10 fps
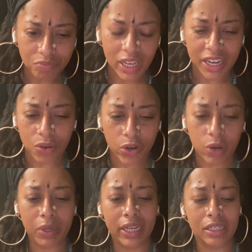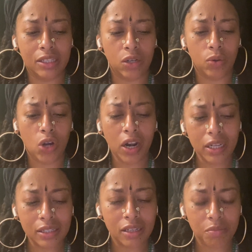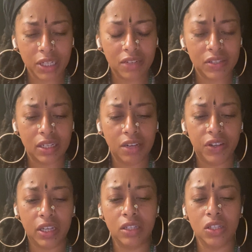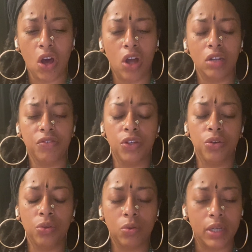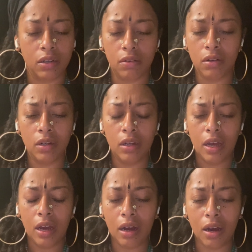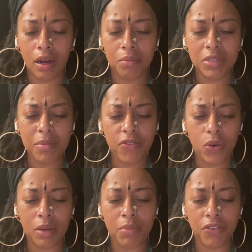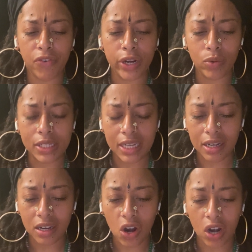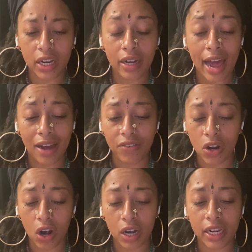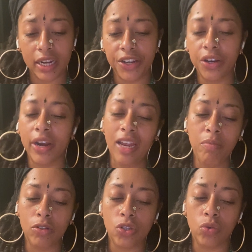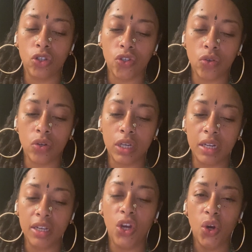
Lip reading: in a real place. So gardens can be of significance to all of you, and some of you can be frequenting a garden, have a garden, and you're able to enjoy